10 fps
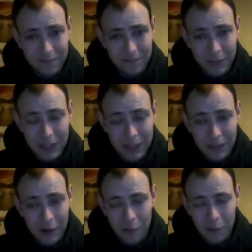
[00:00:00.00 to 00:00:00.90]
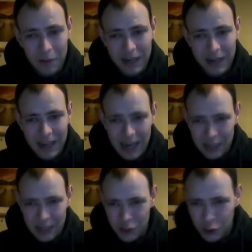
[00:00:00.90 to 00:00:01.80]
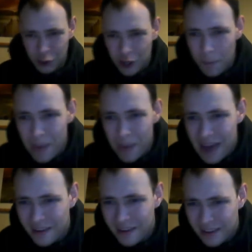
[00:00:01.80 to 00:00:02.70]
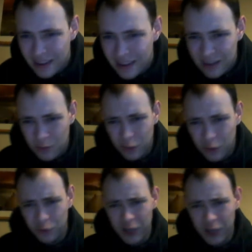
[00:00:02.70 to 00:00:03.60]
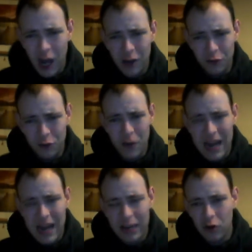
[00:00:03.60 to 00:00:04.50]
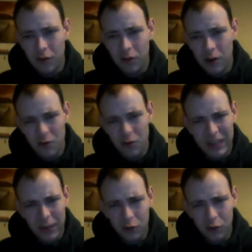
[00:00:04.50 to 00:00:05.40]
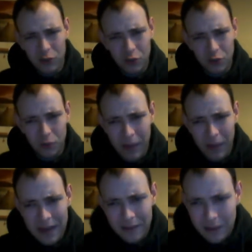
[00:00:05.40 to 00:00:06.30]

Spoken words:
particular album, I mean, it's just a bed with a dark grainy cover, a really old school bed,